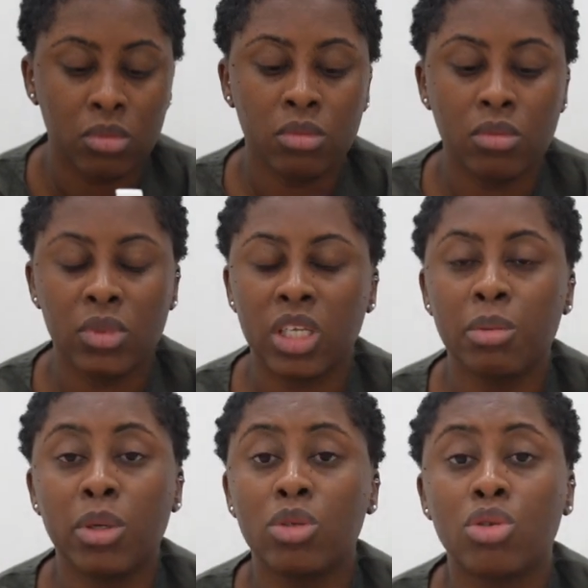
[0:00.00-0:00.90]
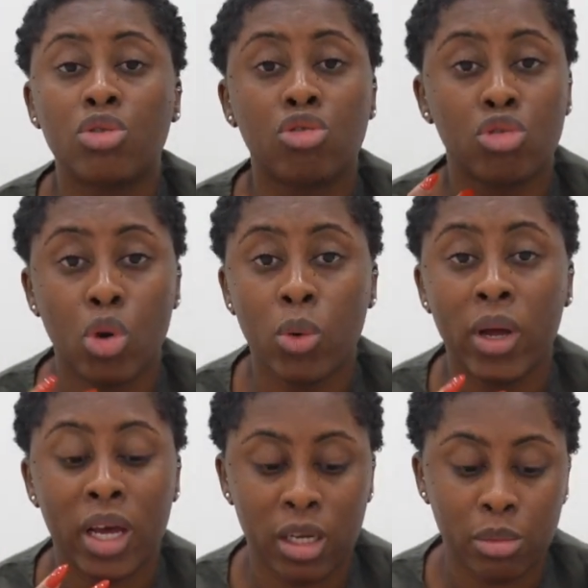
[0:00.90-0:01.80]
It smells so
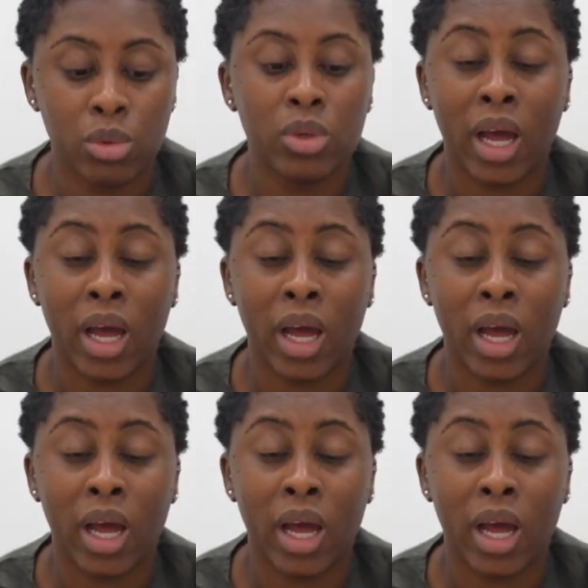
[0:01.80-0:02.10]
edible.